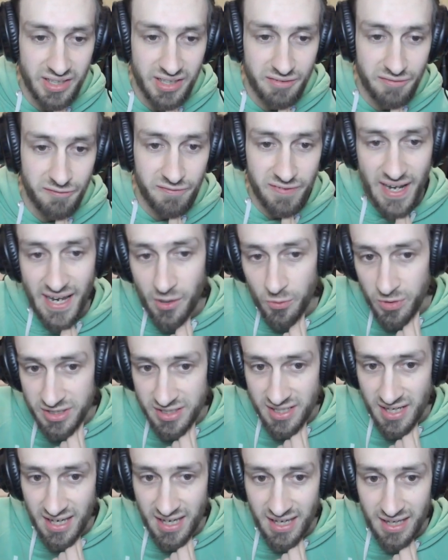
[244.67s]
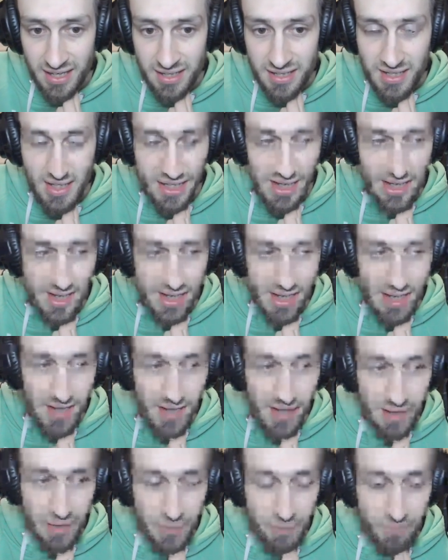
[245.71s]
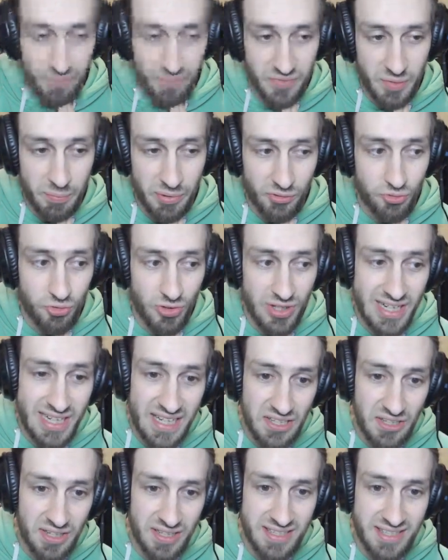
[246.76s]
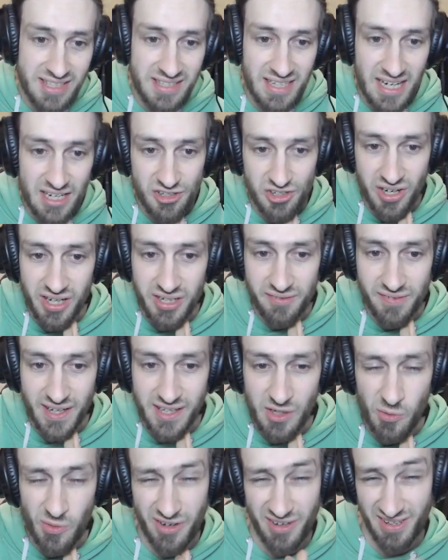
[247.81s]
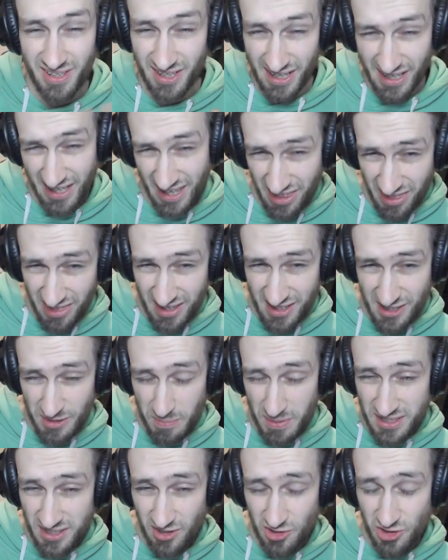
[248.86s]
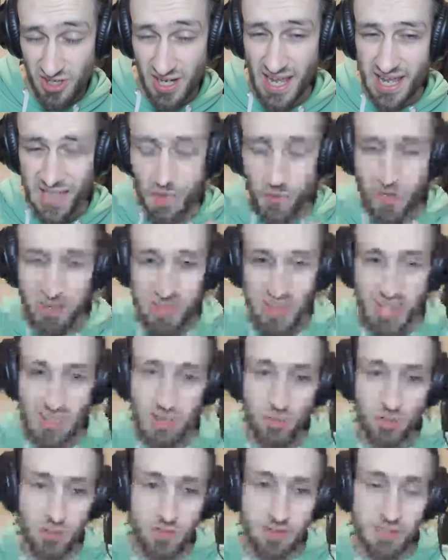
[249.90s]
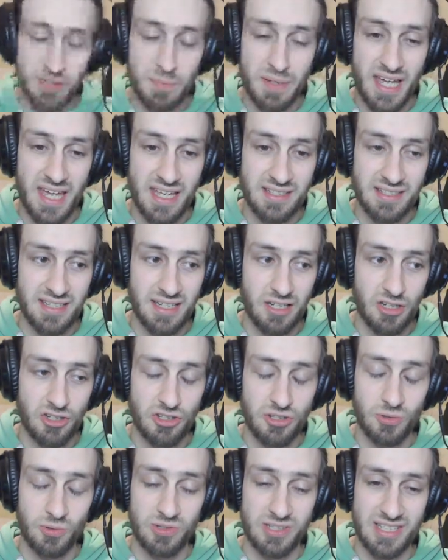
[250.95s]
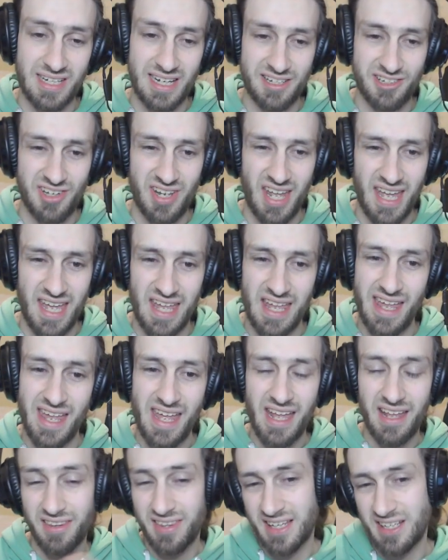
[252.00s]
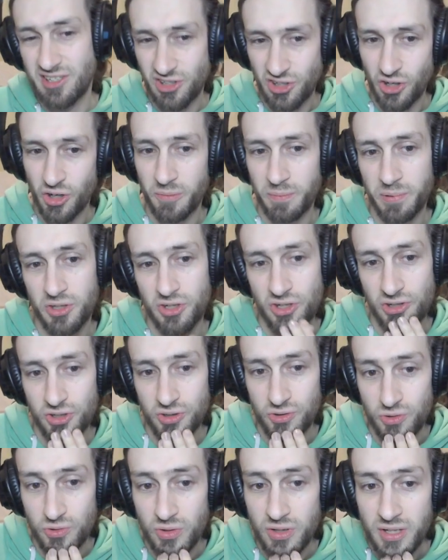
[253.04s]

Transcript: flowers here. But really you can slash kind of anywhere like this position, anywhere that you're going to be hitting the sword slash to hit these top two